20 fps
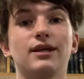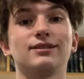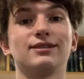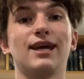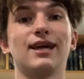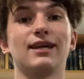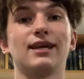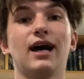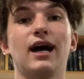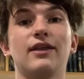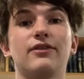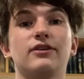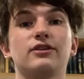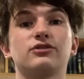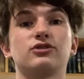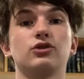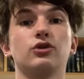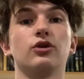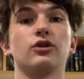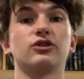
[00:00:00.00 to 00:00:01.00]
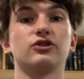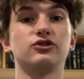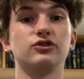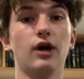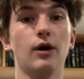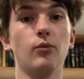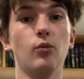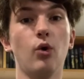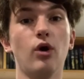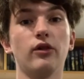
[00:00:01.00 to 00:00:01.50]
I got this to look
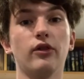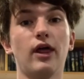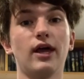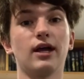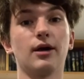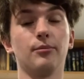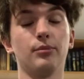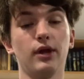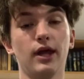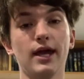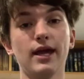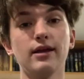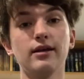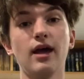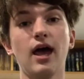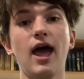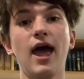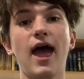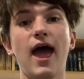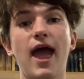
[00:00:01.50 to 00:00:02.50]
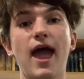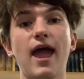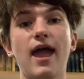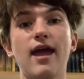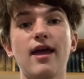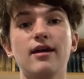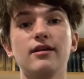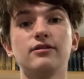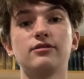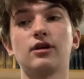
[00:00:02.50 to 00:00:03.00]
somewhat like a blade,
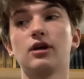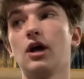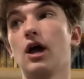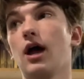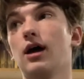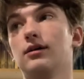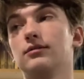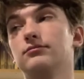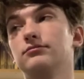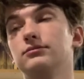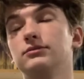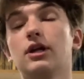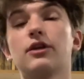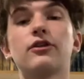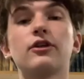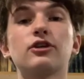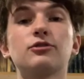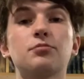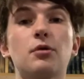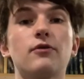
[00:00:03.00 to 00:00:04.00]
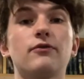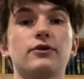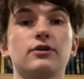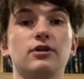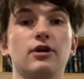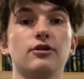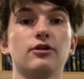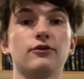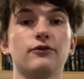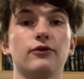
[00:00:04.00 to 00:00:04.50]
and nothing's
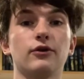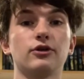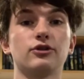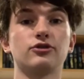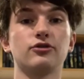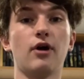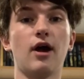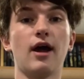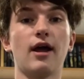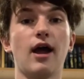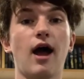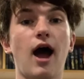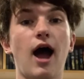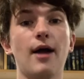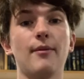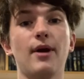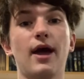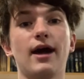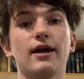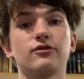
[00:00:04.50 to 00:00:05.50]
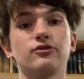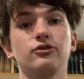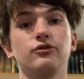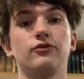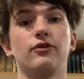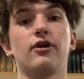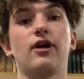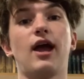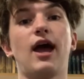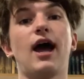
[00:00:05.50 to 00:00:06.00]
perfect on your first try. I'm actually
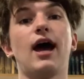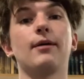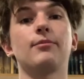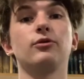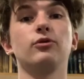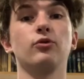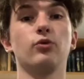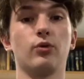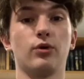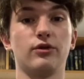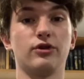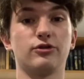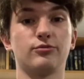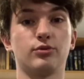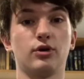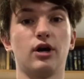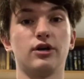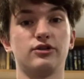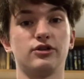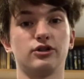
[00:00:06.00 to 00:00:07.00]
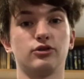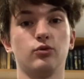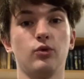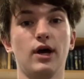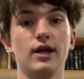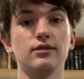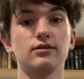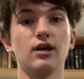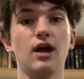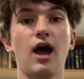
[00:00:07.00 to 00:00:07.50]
very happy with where this project
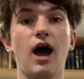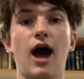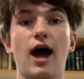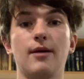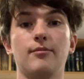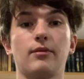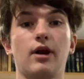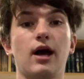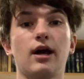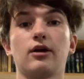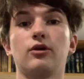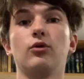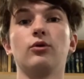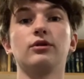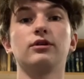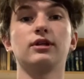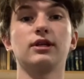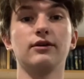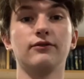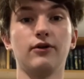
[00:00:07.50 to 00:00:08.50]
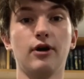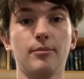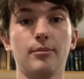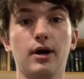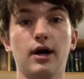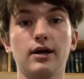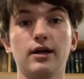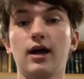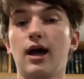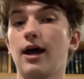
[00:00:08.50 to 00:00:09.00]
went. I'm not going to give up
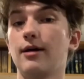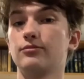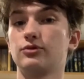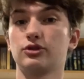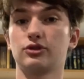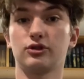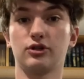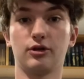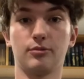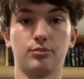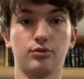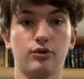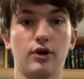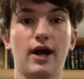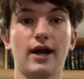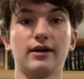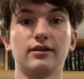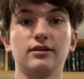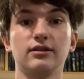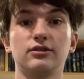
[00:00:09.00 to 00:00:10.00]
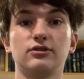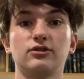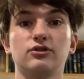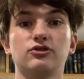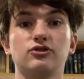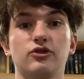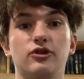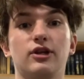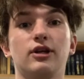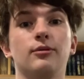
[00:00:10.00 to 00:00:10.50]
on it. I'm just going to practice
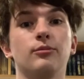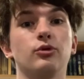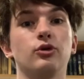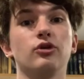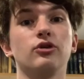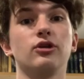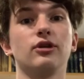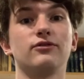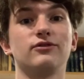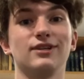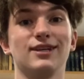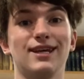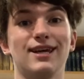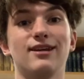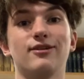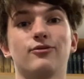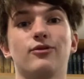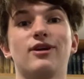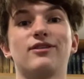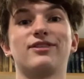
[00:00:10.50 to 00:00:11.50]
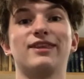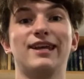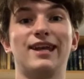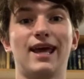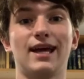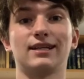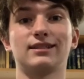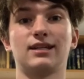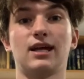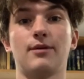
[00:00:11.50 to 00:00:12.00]
so that I'm good enough to get it right the
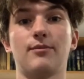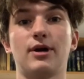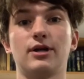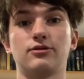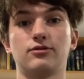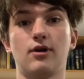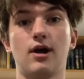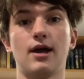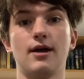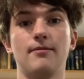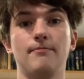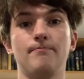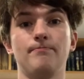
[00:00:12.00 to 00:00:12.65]
next time I try it.